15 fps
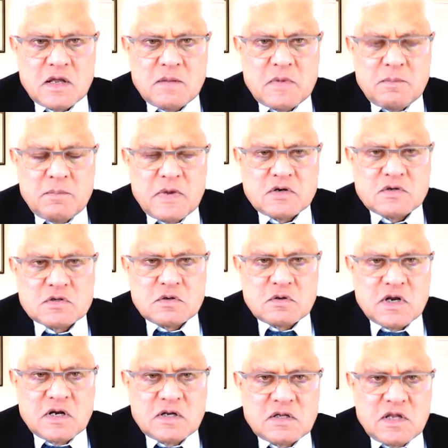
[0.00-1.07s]
I'm a
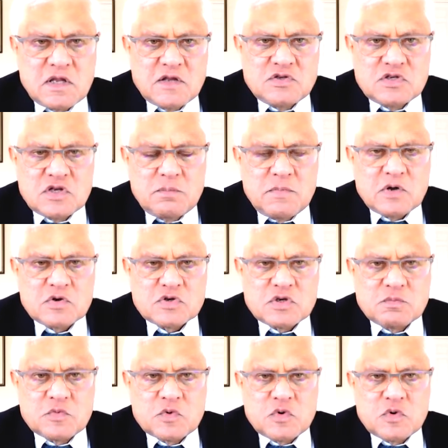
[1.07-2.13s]
mentor at the Angel
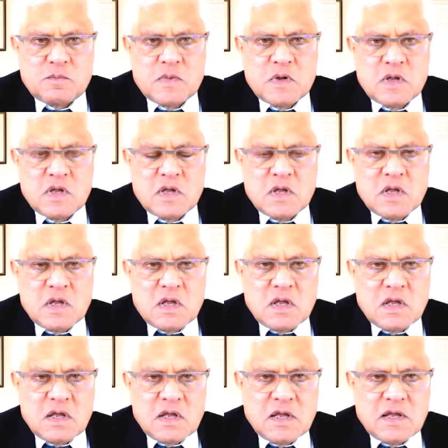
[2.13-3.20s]
Mentorship Group.
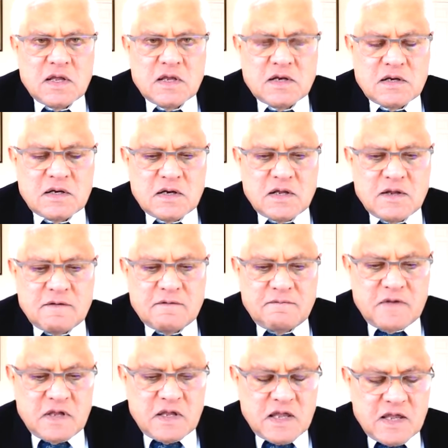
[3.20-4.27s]
And
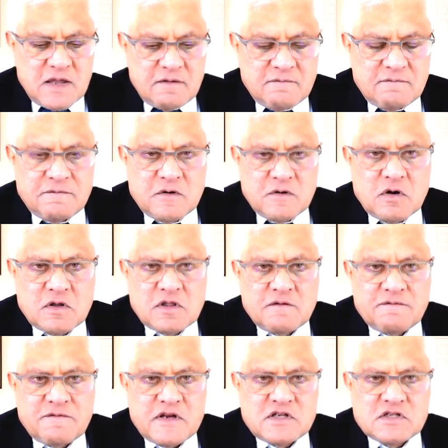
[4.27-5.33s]
we have on the
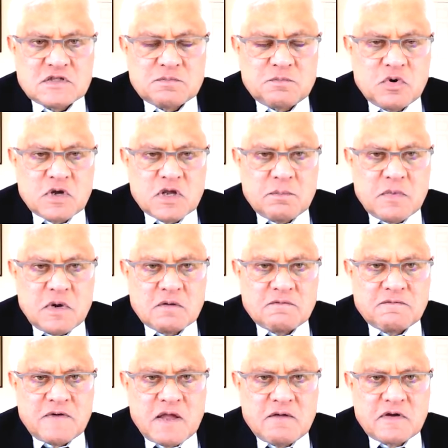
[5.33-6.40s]
Facebook
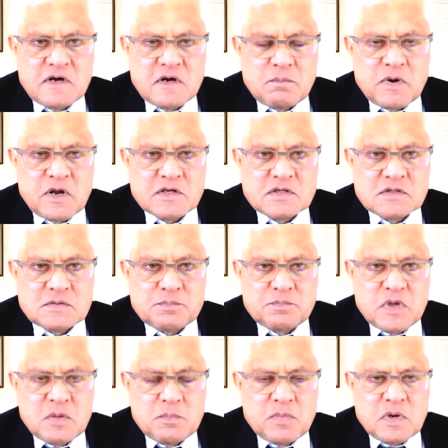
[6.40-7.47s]
about 500 plus
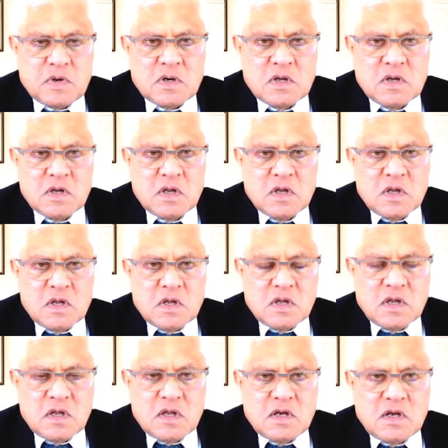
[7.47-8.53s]
people.
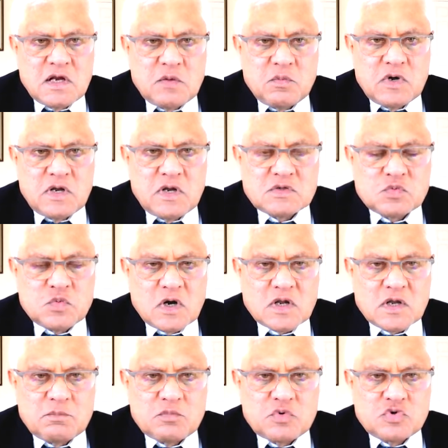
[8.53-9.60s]
And anyone is
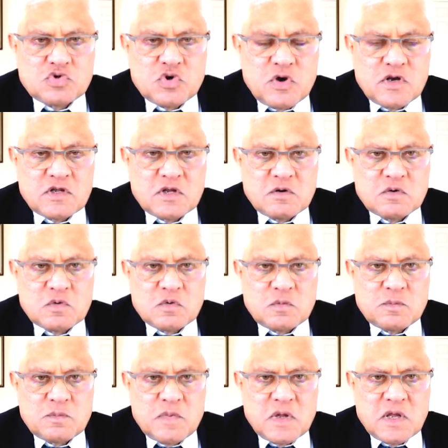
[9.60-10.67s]
welcome to join the
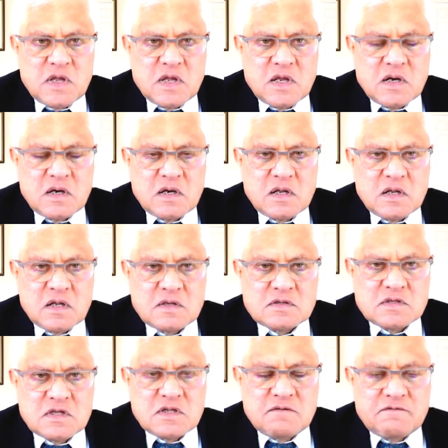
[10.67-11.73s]
group and
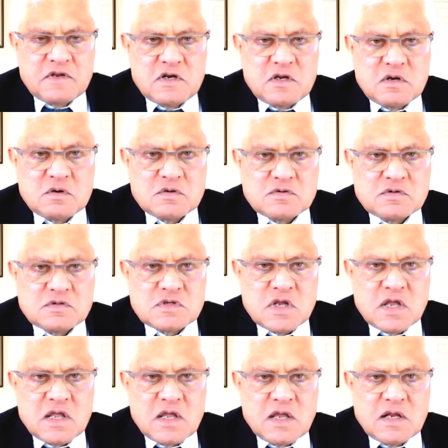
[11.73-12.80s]
see the videos
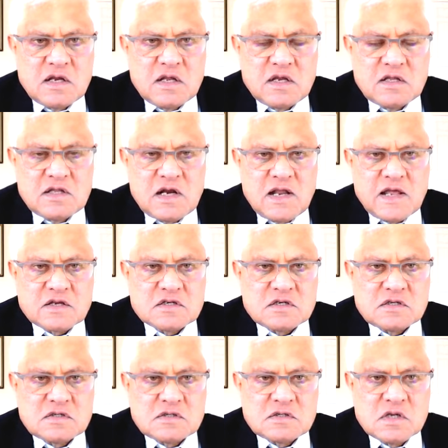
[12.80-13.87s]
and hear the
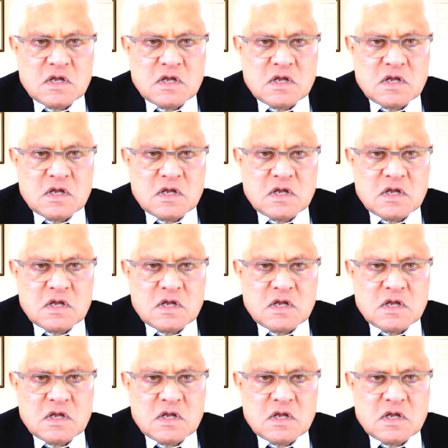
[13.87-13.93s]
lectures.